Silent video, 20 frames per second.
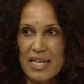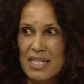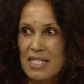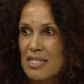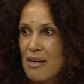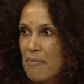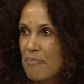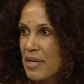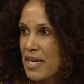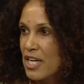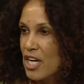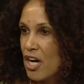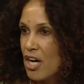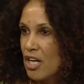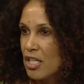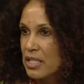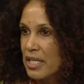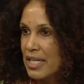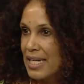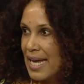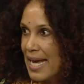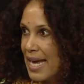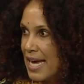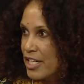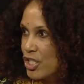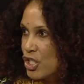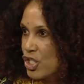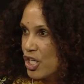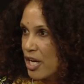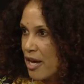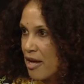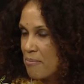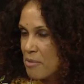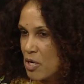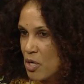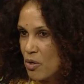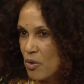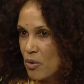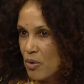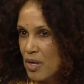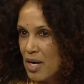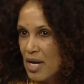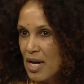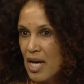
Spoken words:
is something called an HMO,